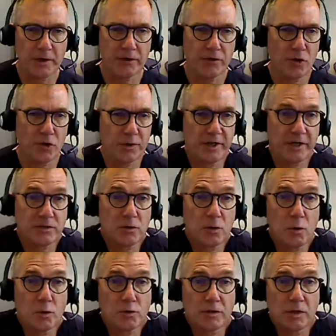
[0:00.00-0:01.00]
a therapy that doesn't
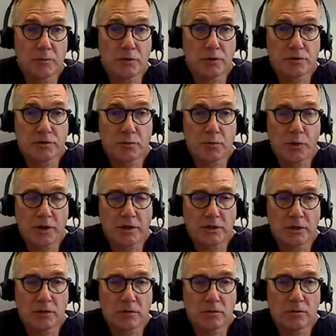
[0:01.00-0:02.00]
cause immune
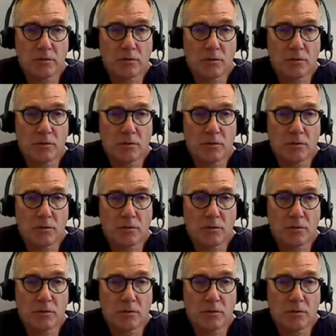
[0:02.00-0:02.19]
suppression,